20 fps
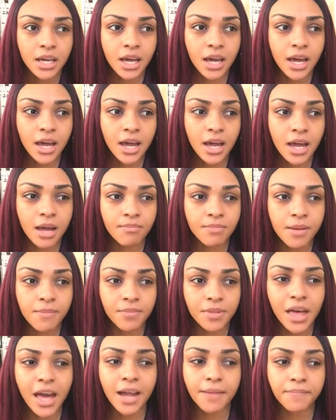and
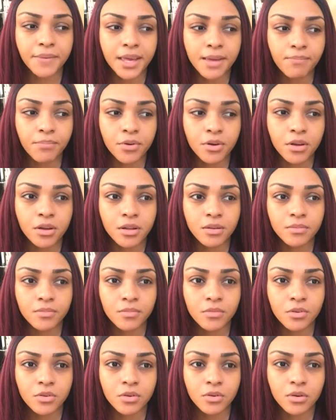black people,
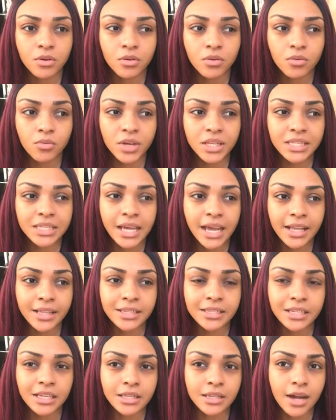we
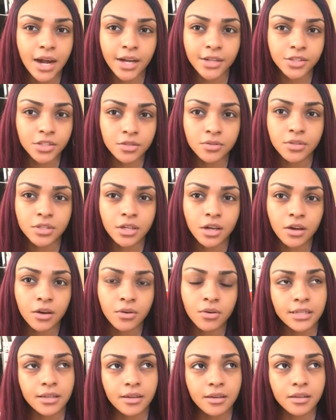tend to not do
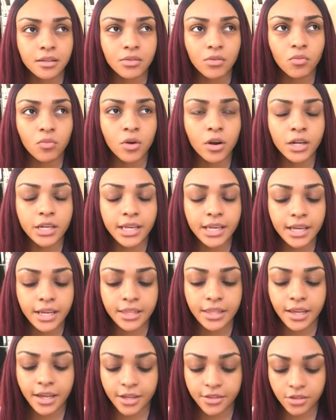so. Working
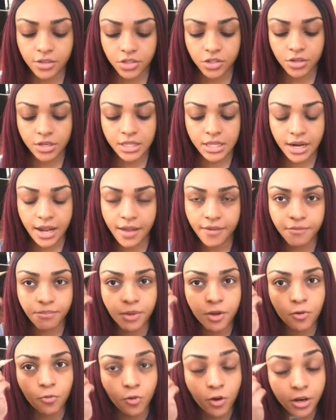in the industry that I've
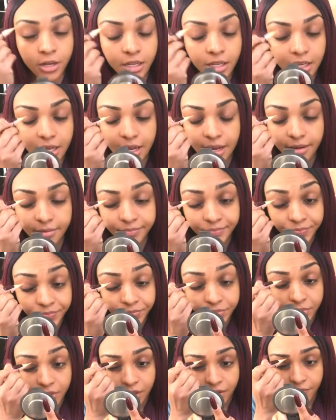been working in
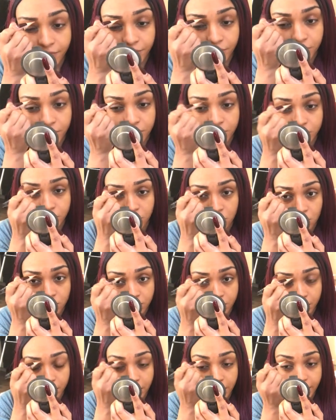for so
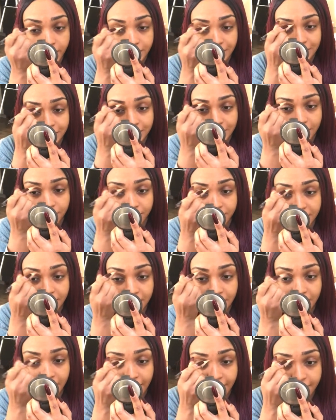long, since I was
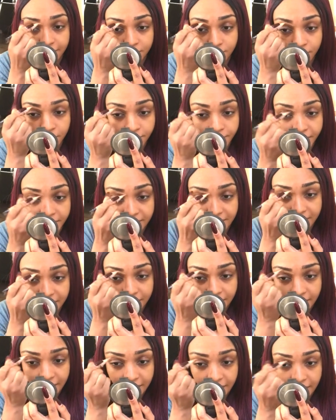in high school
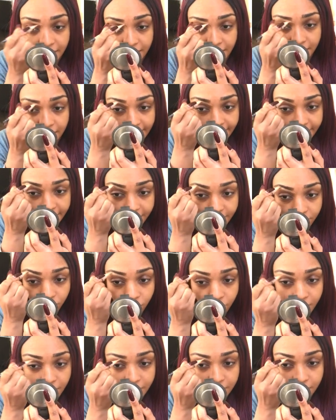basically, I can
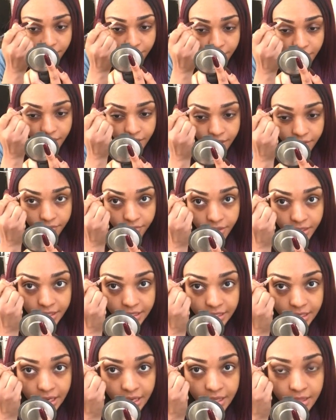really definitively
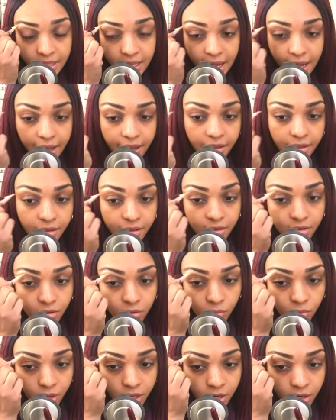say that
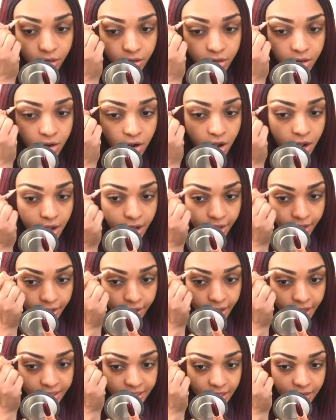we are not
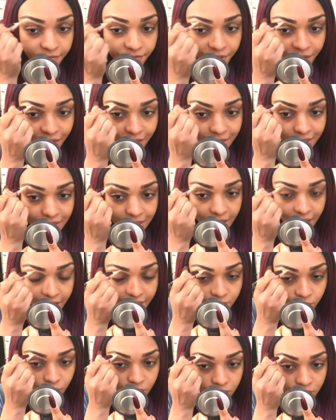as advanced
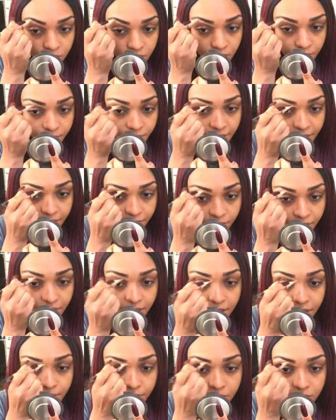as we should be when it
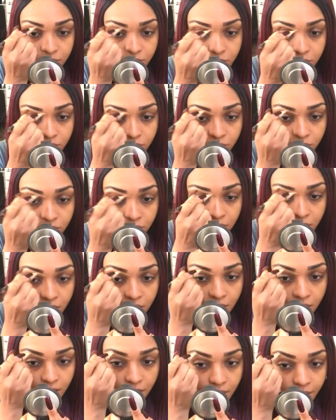comes to, you
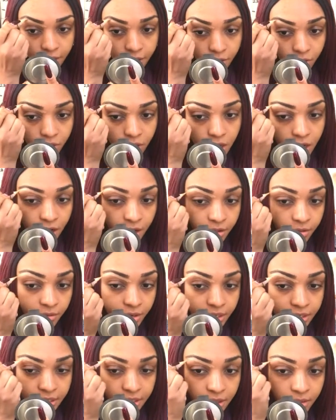know,
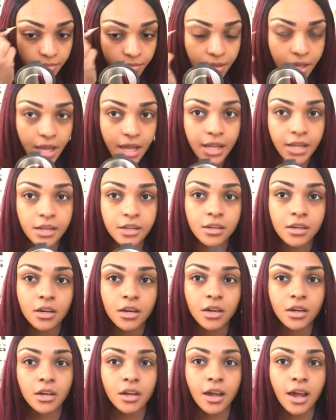colorism and
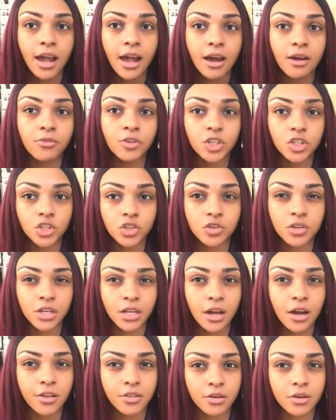how we
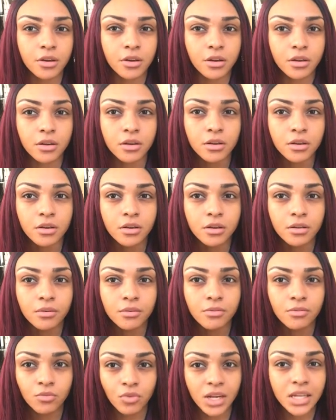treat other
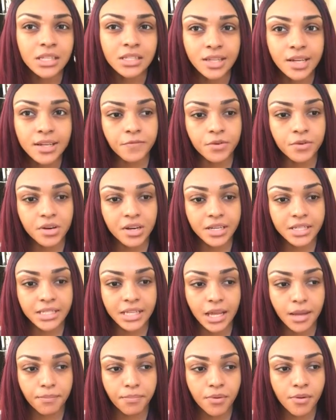races. For
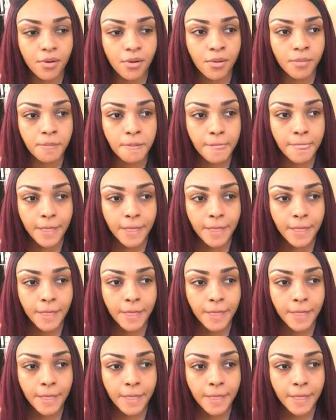example,